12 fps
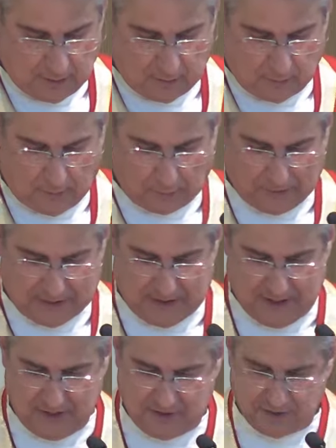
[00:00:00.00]
What we
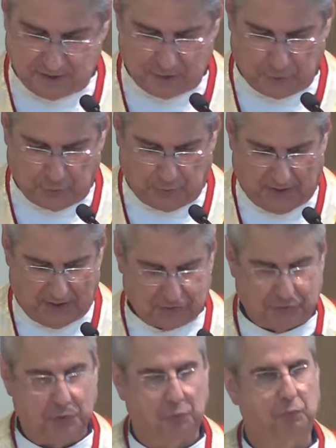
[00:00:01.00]
need to do
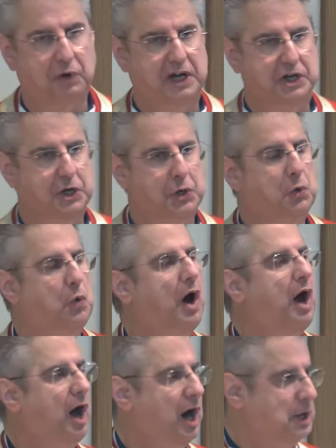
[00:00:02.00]
is to renew
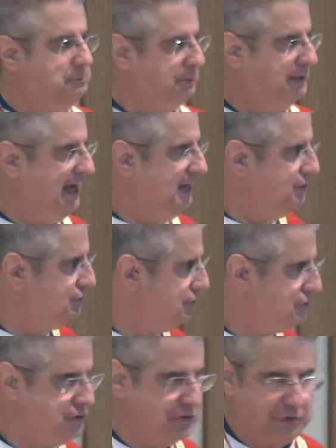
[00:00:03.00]
our pledge
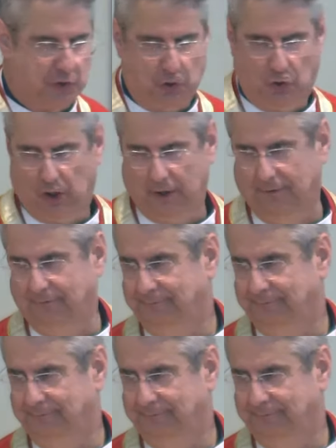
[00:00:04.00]
to the Lord.